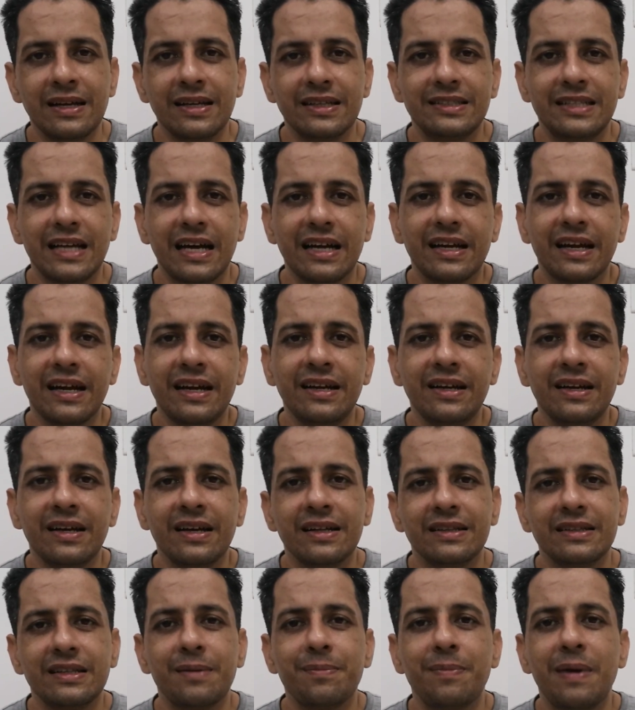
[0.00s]
Second,
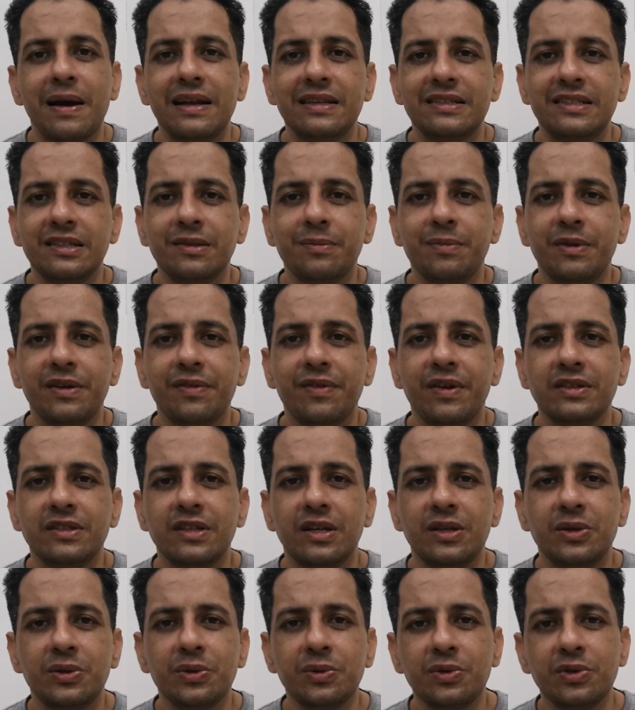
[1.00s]
the balancing
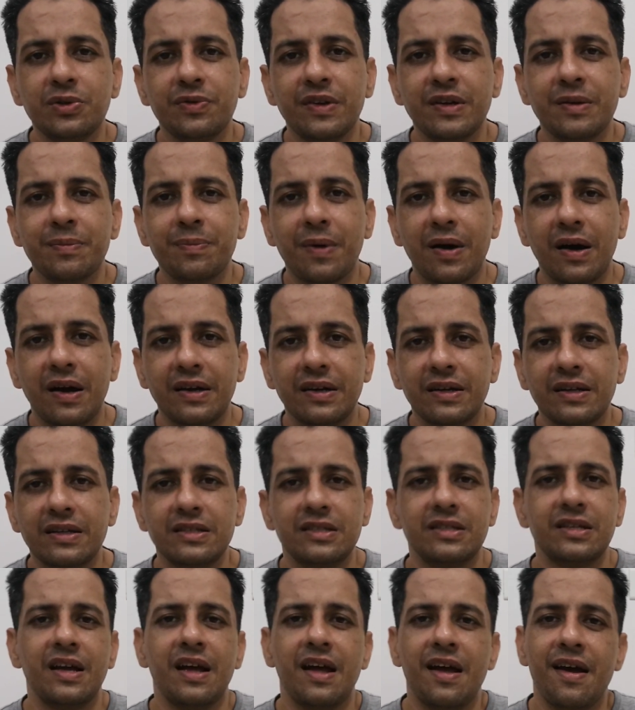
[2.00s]
between the 2 twin
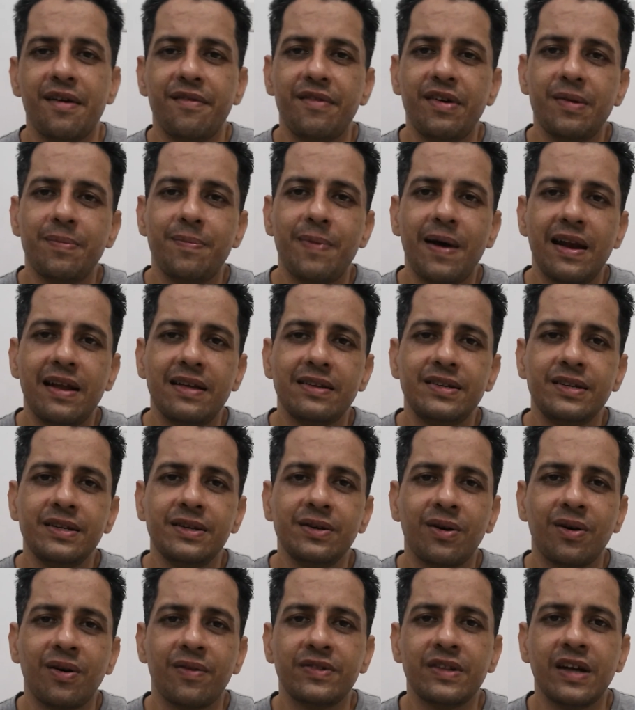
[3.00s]
partners, where
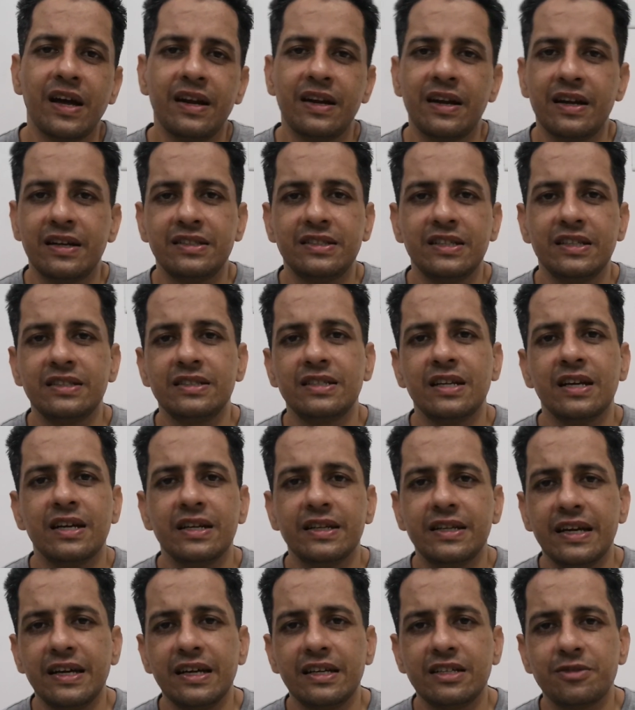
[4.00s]
balancing of the energies
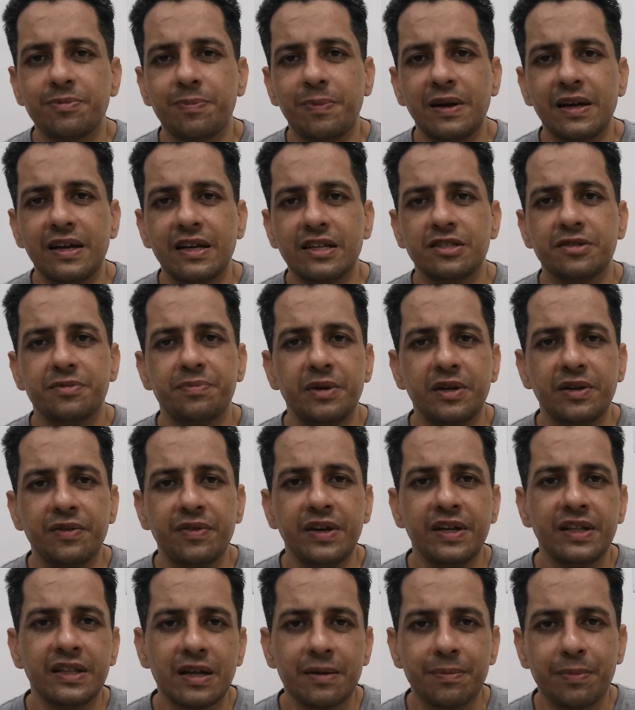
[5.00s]
takes place
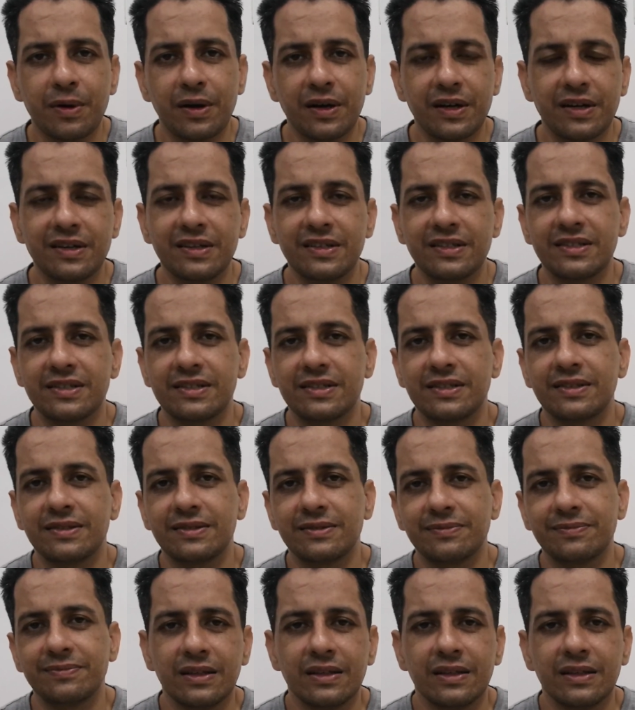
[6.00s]
between the partners.